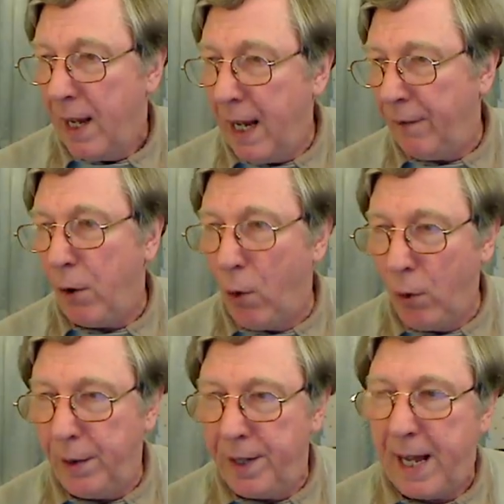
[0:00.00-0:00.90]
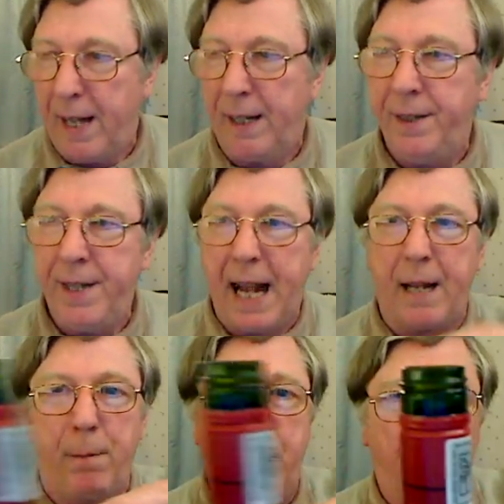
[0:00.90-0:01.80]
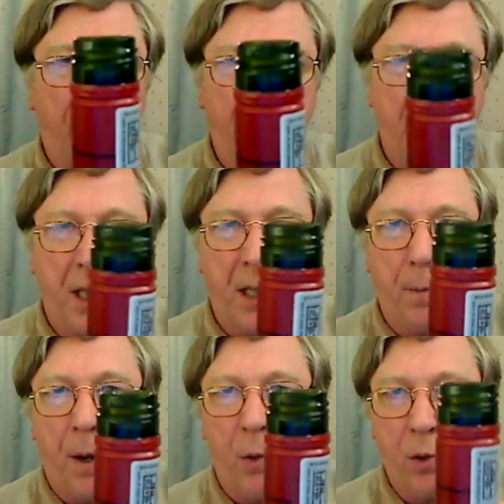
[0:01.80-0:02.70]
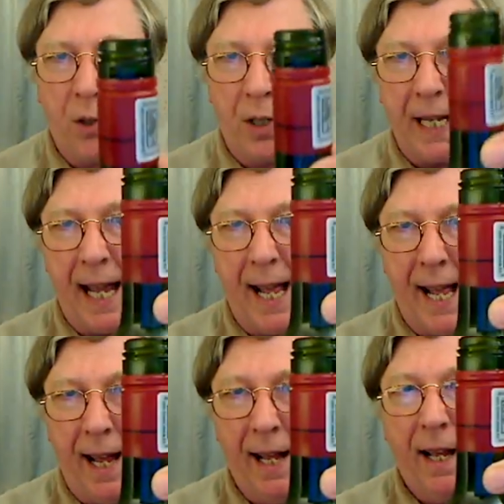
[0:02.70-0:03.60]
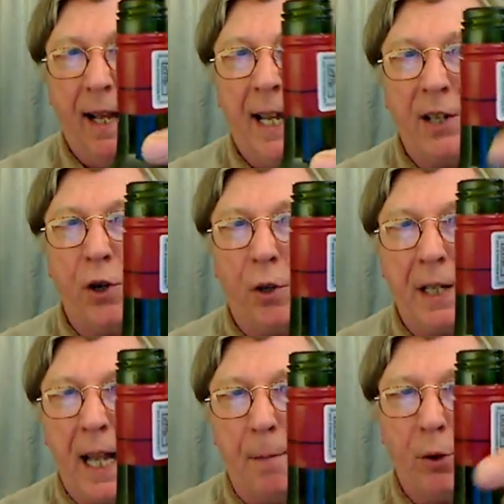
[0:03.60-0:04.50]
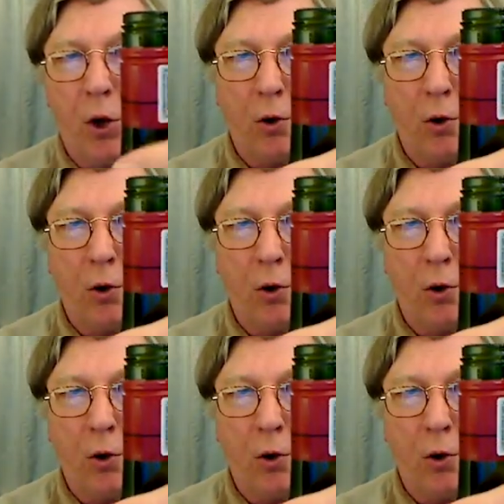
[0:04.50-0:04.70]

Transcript: if only that neck part is exposed to the air, it's not going to get much